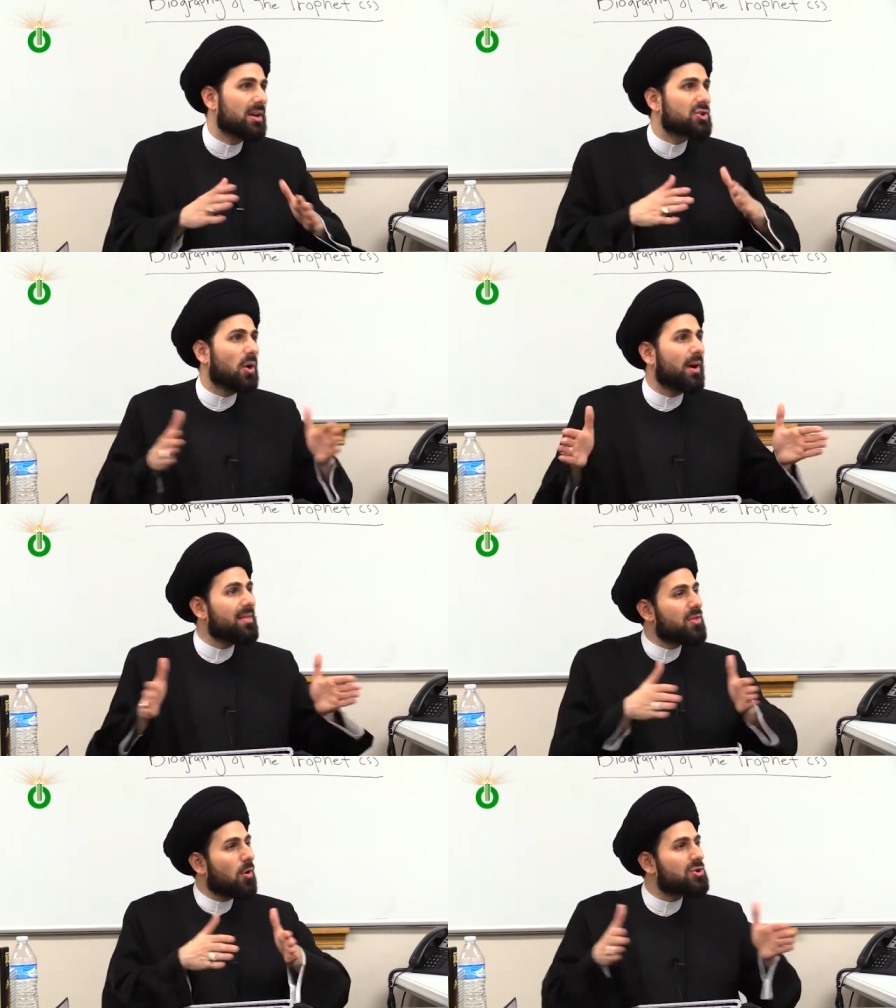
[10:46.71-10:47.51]
So
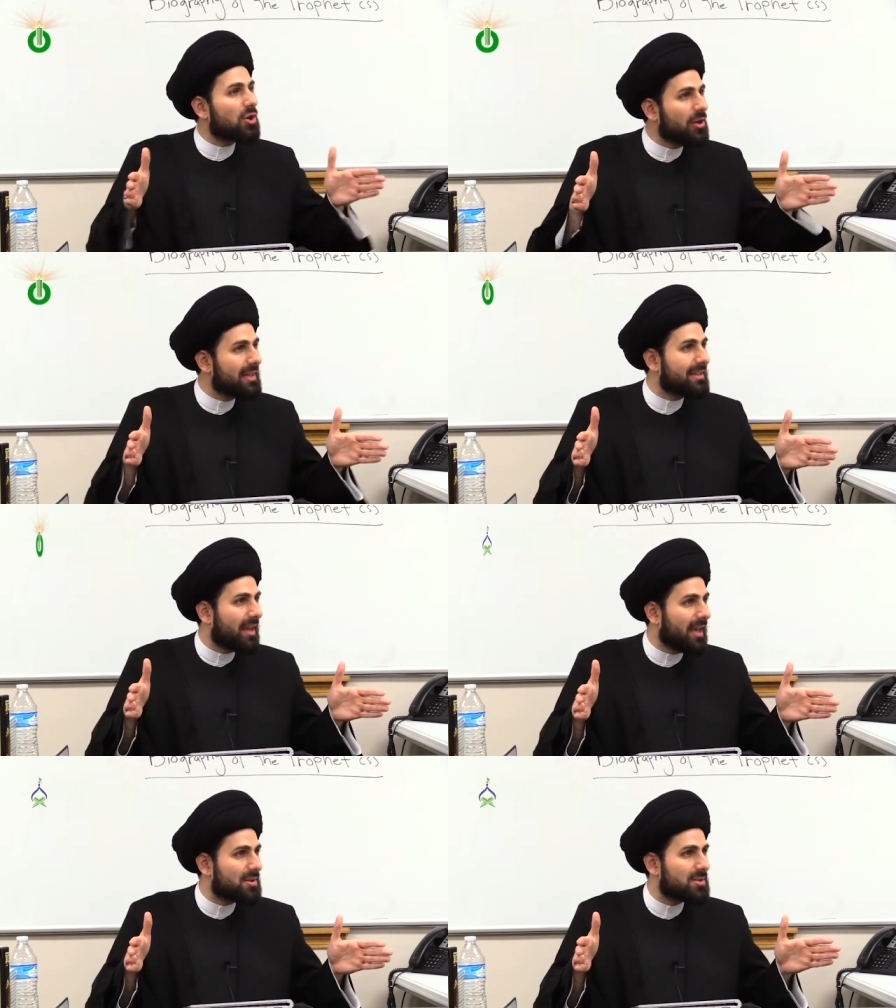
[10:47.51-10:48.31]
in those early
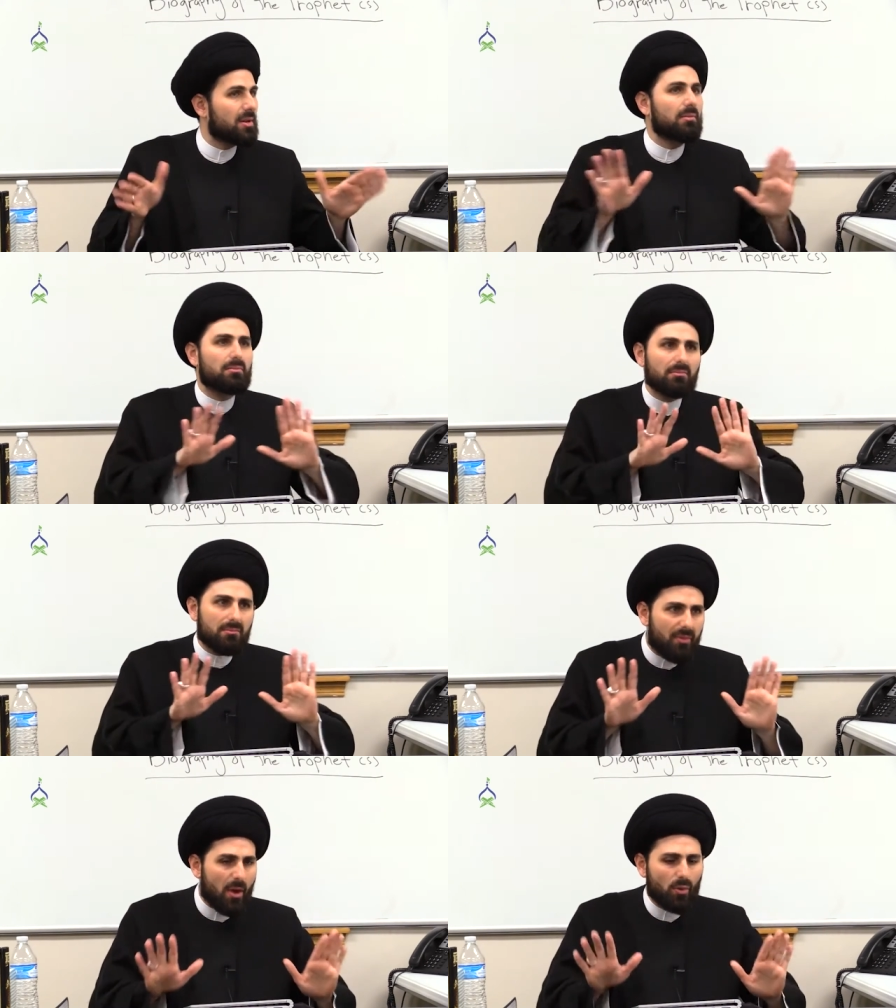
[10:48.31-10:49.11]
days,
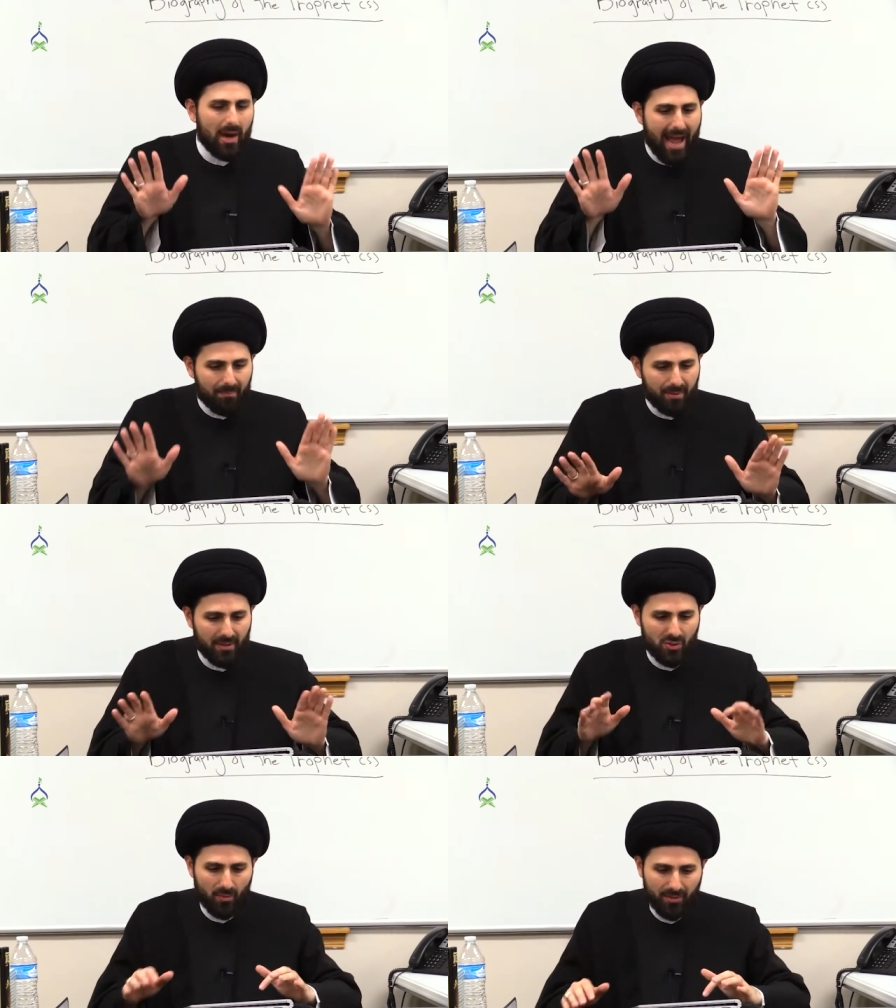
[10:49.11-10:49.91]
they were at
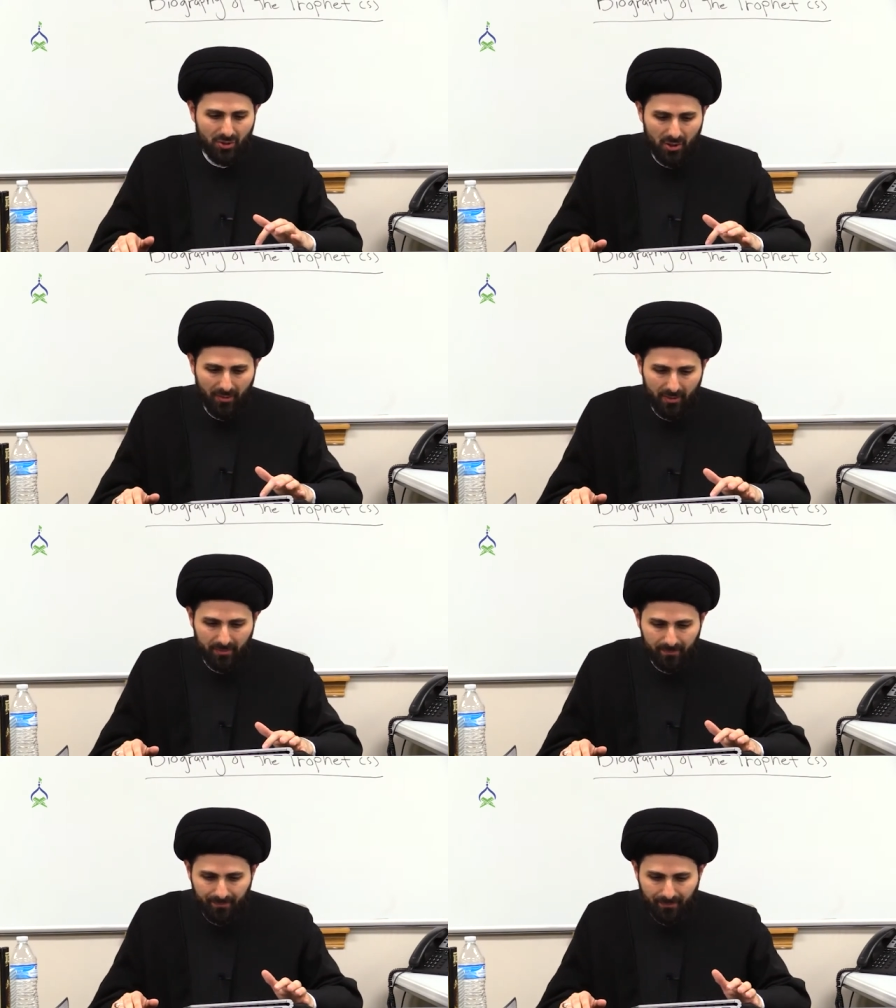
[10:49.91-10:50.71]
peace with each other.